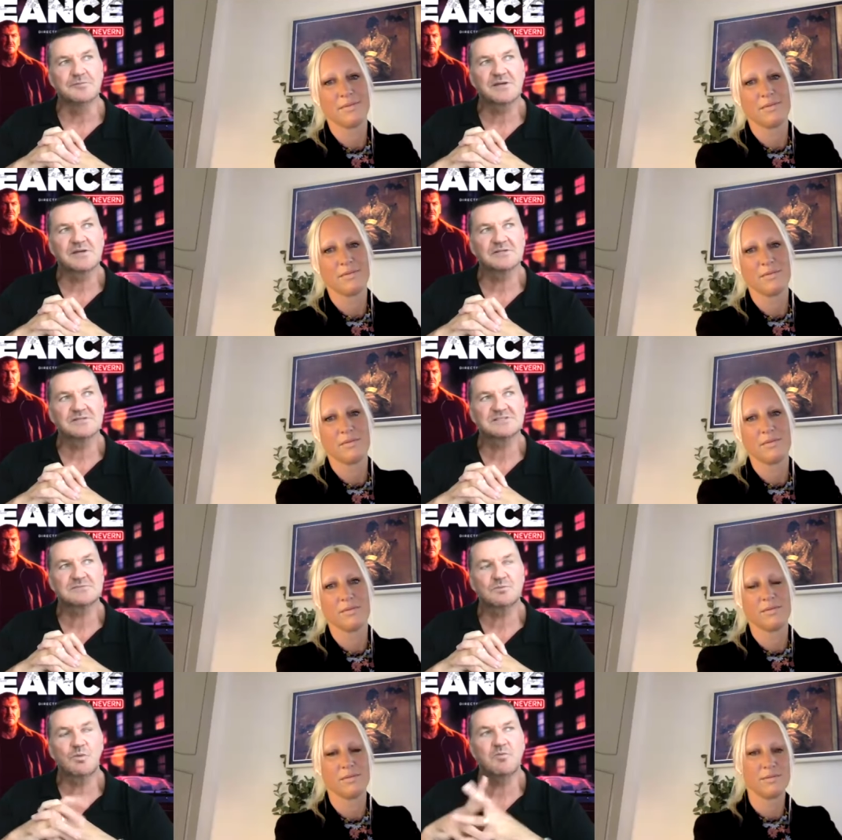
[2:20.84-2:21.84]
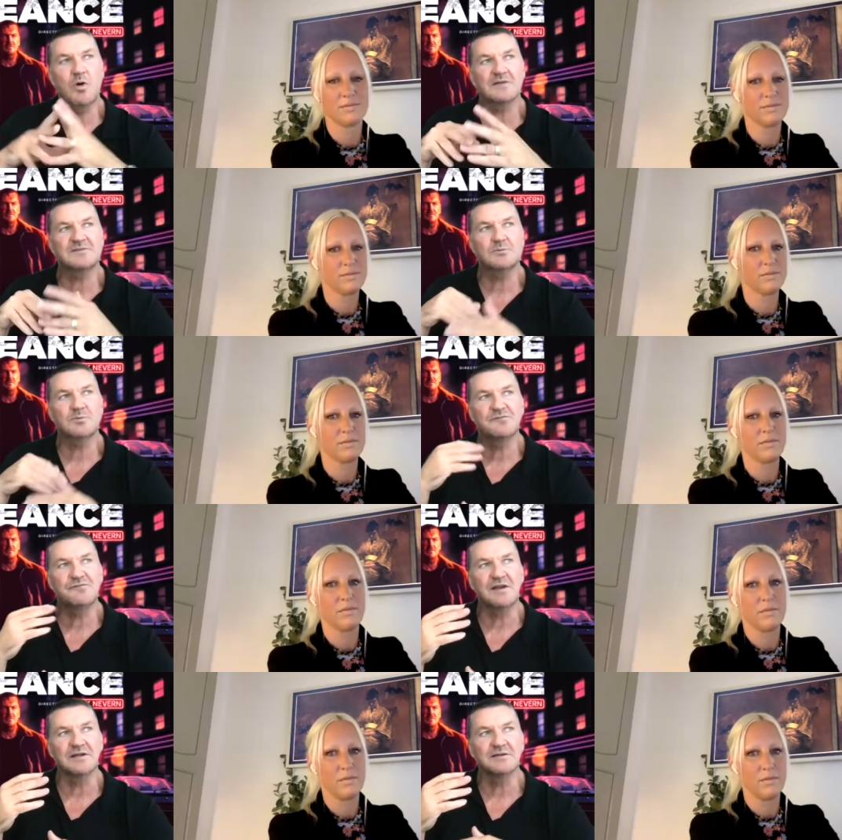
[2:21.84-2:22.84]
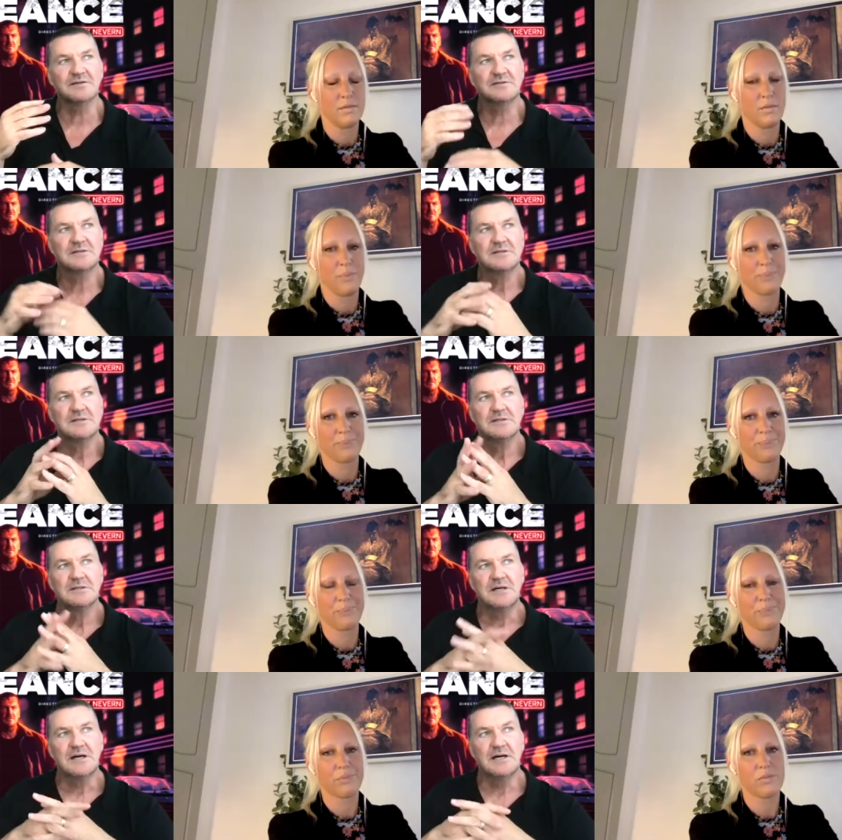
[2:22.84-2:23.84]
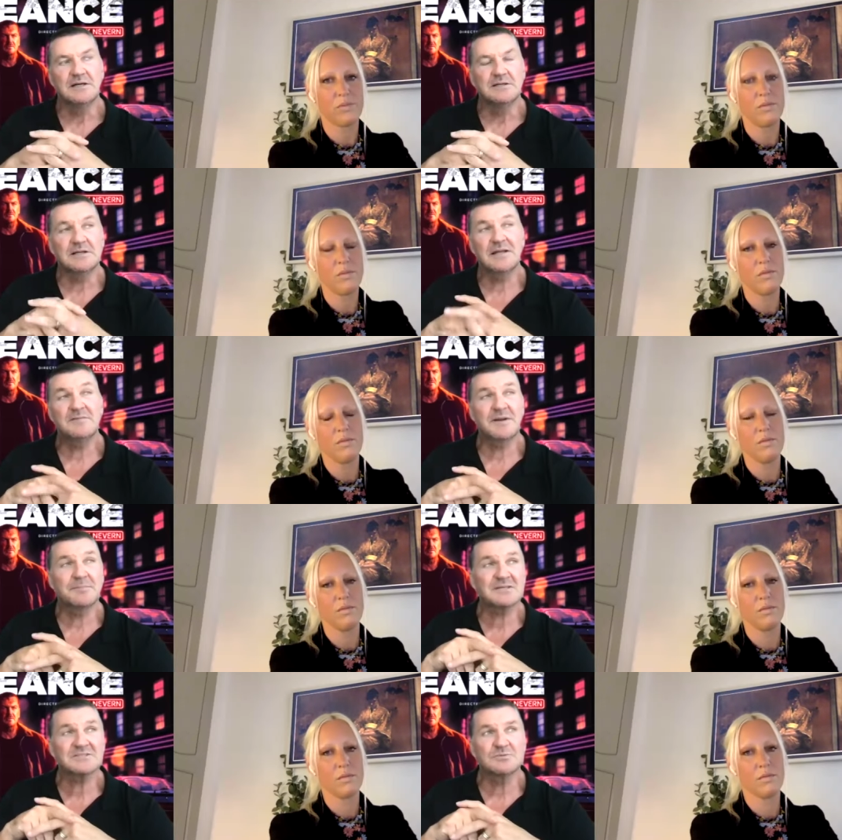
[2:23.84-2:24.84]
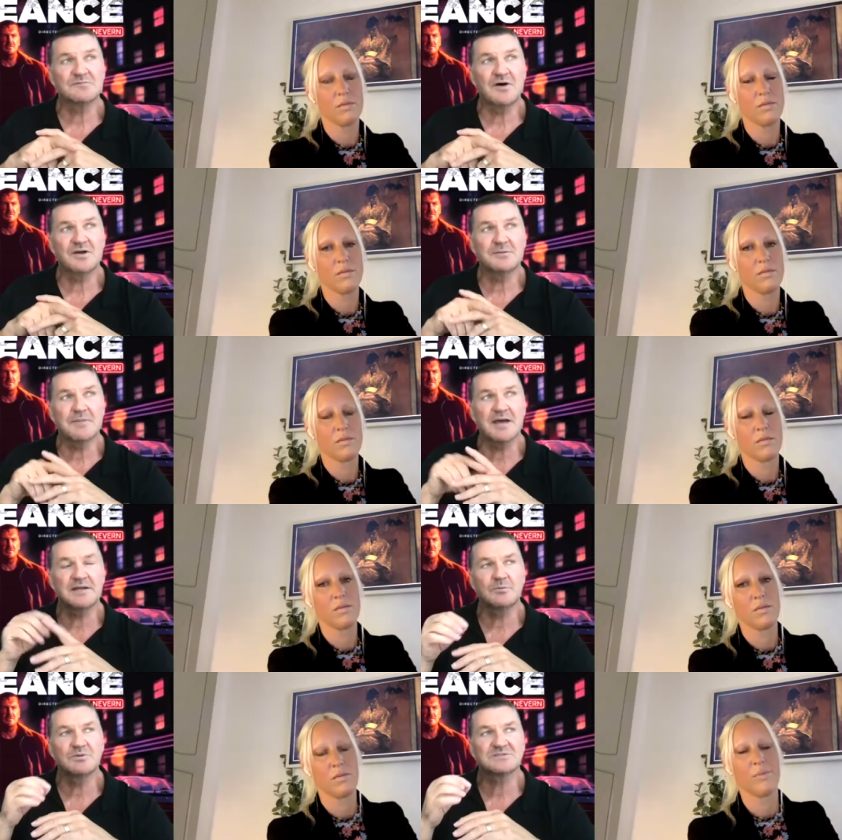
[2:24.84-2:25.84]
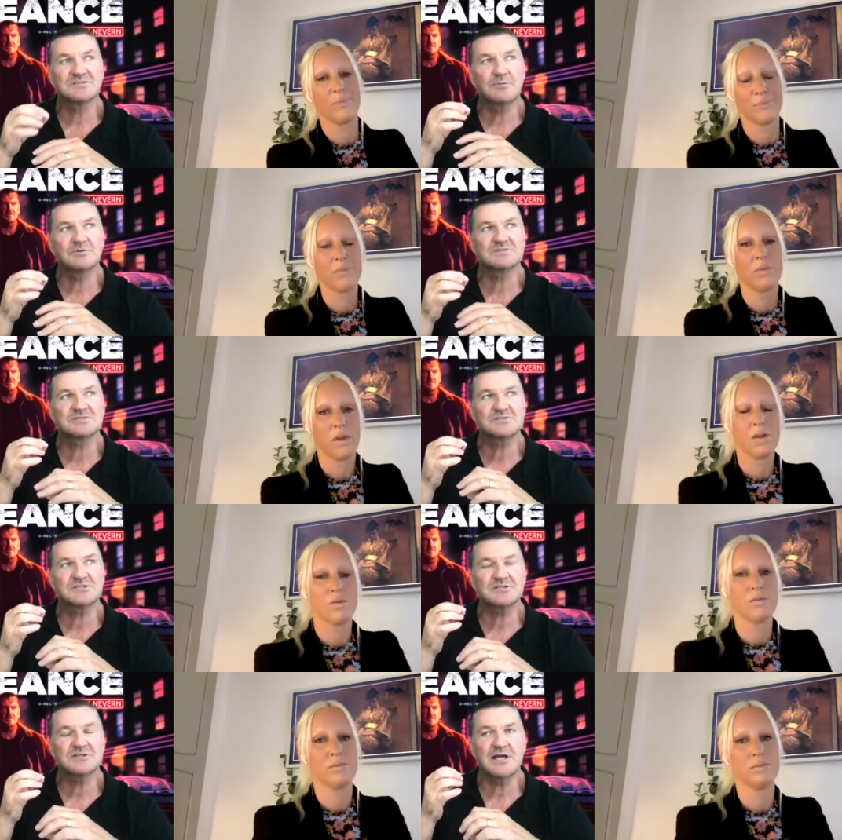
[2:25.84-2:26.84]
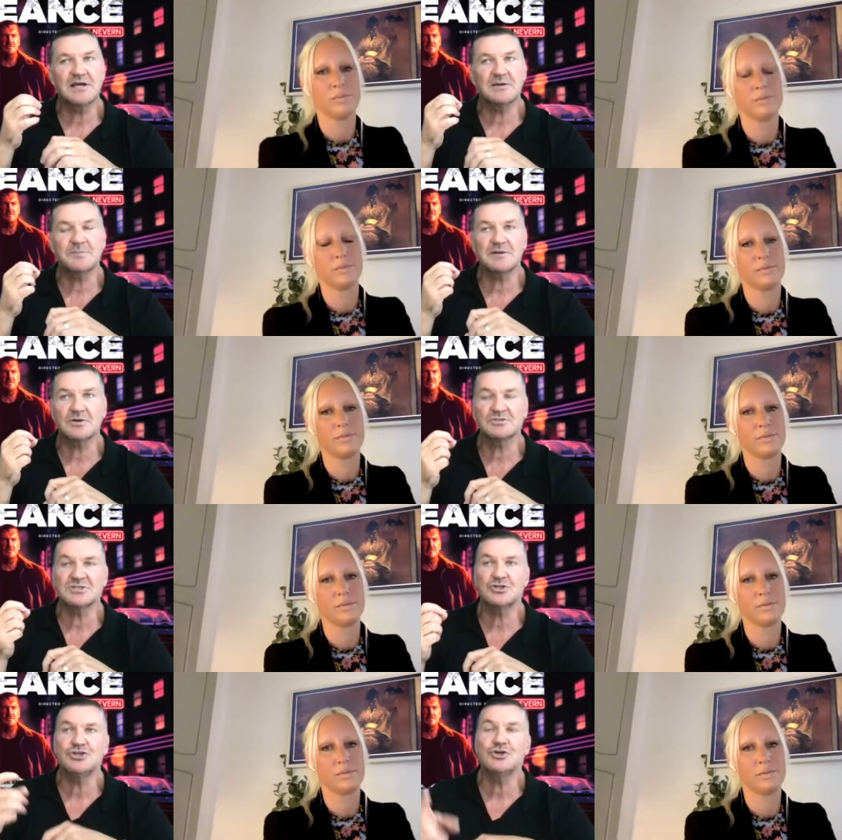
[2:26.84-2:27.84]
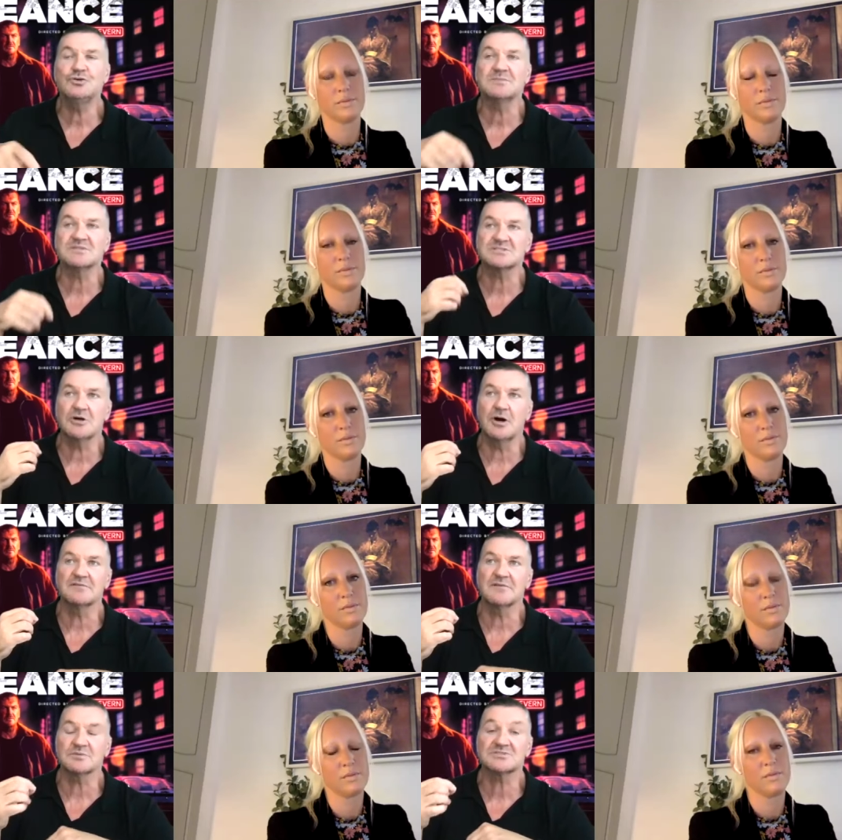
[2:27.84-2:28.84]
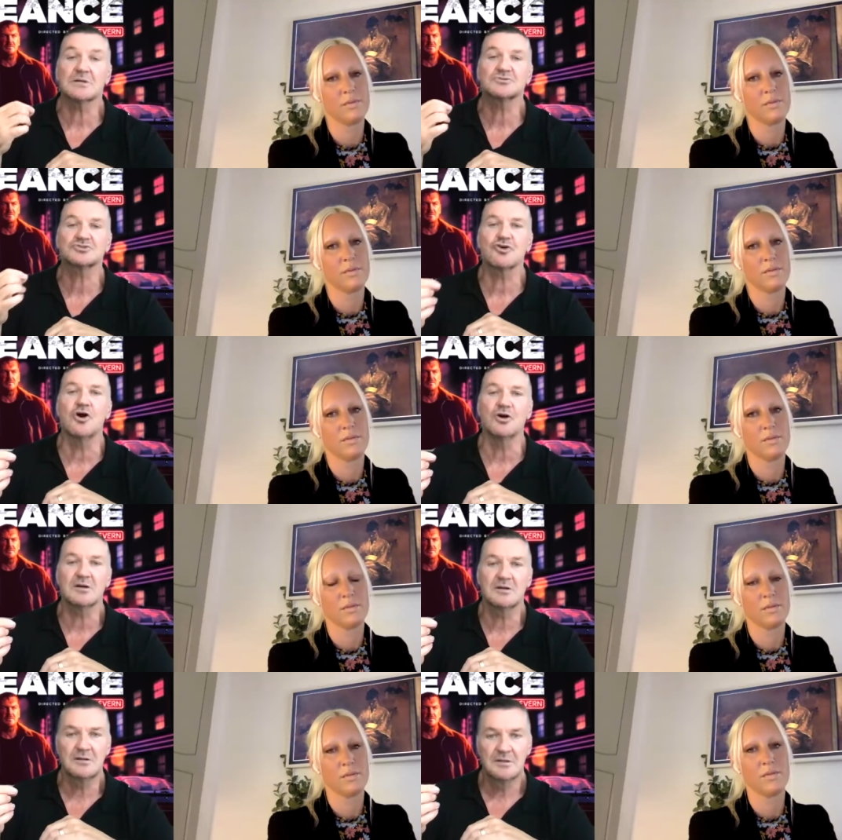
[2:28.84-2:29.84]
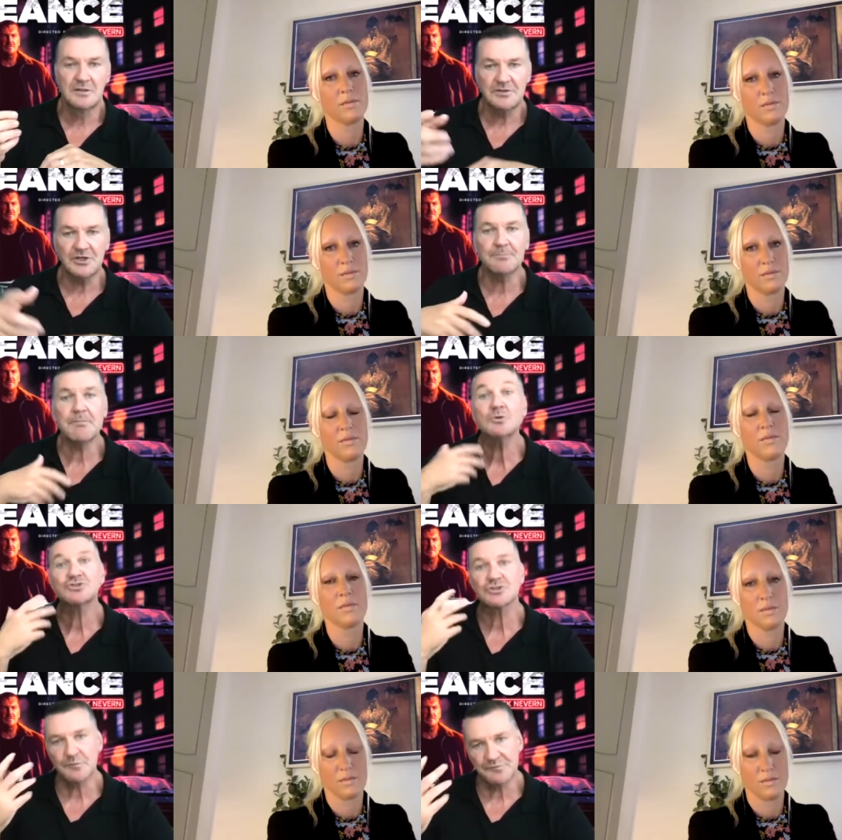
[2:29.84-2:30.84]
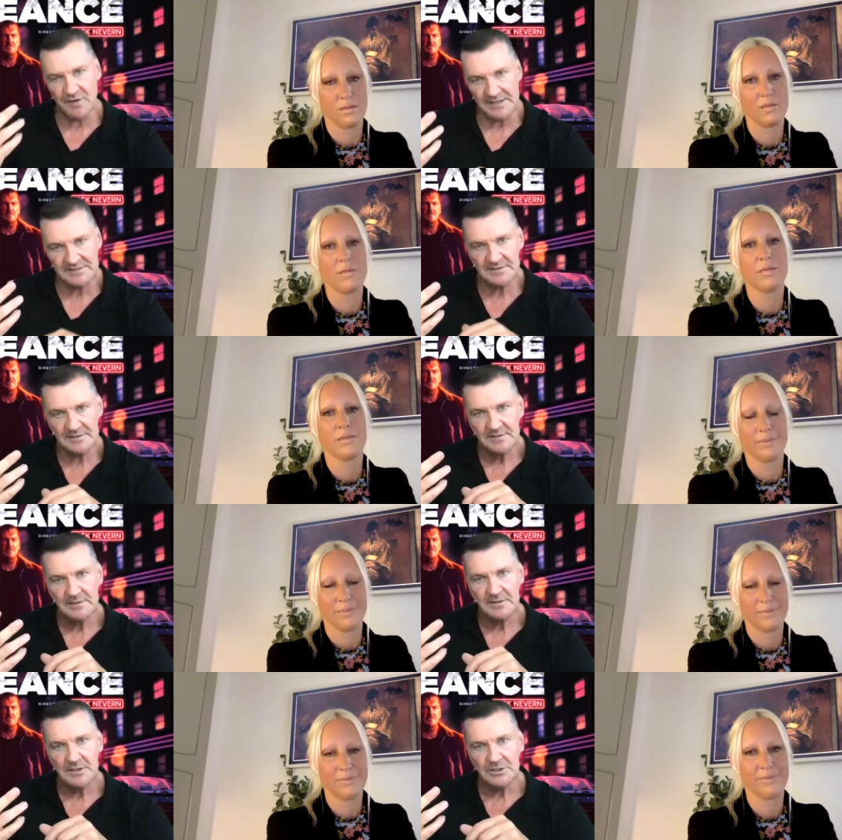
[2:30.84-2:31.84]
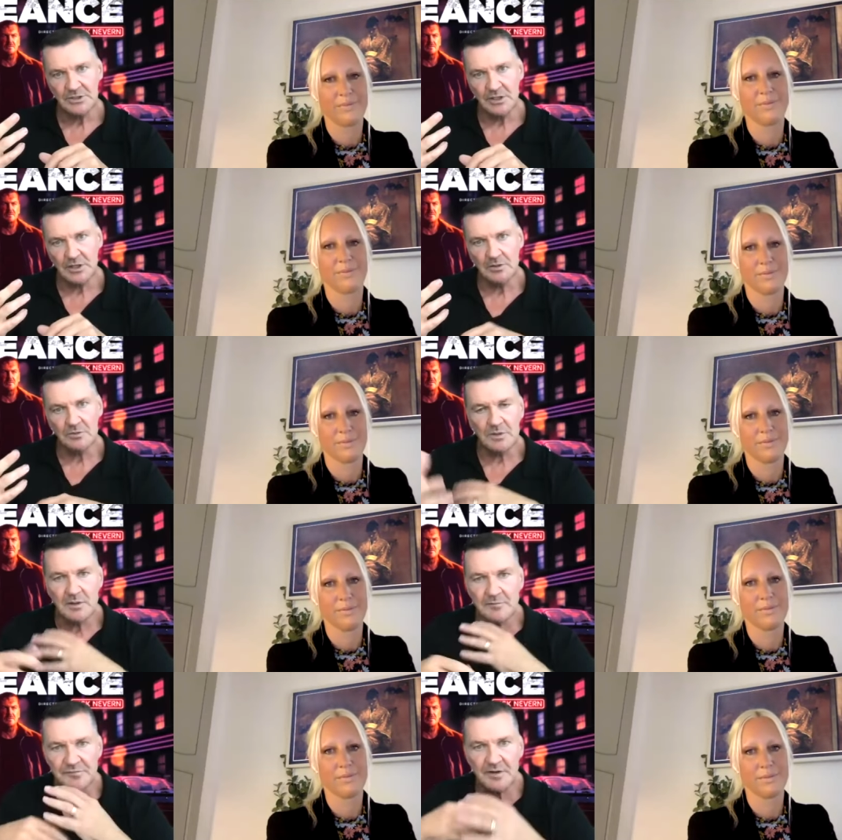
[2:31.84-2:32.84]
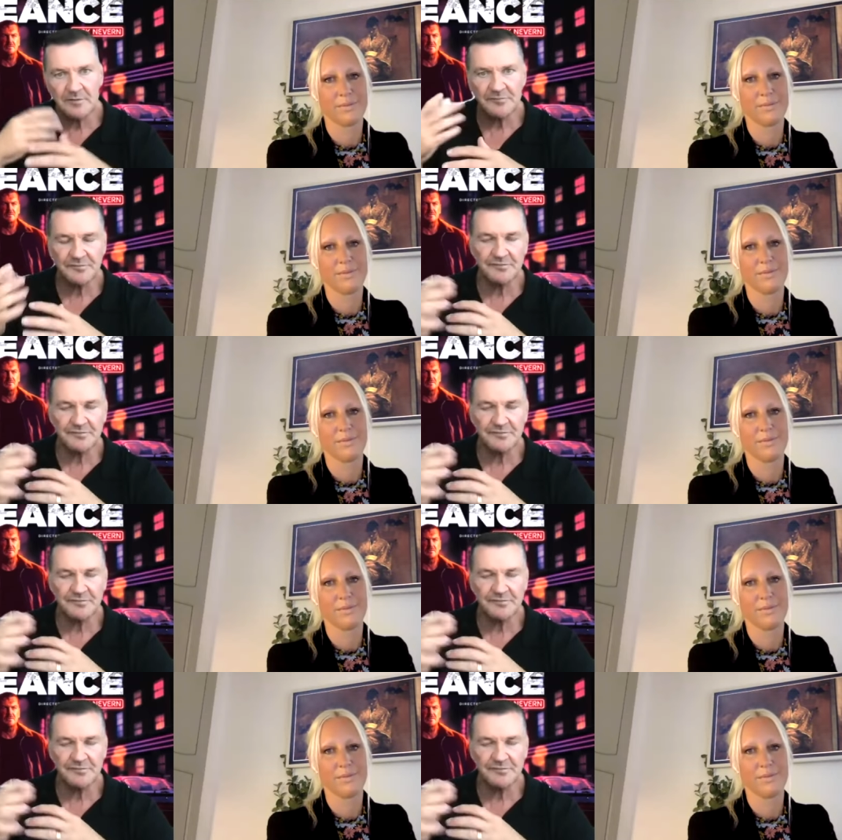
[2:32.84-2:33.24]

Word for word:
Speaker 1: because with what I did with Villain, um, and even in Muscle and Violent Man, there was there was eh, because the human side of it was so strong the emotional thread, you know, of of